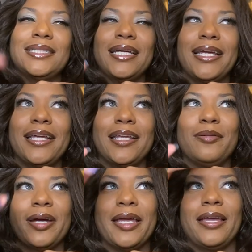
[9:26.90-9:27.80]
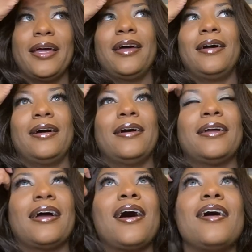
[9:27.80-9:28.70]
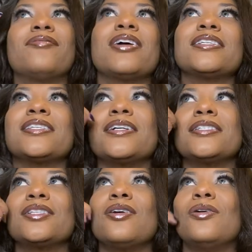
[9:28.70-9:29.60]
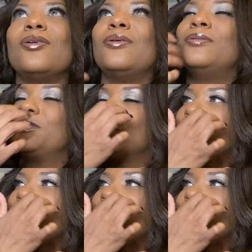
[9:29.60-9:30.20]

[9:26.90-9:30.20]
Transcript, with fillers: Anyway, God rest her soul.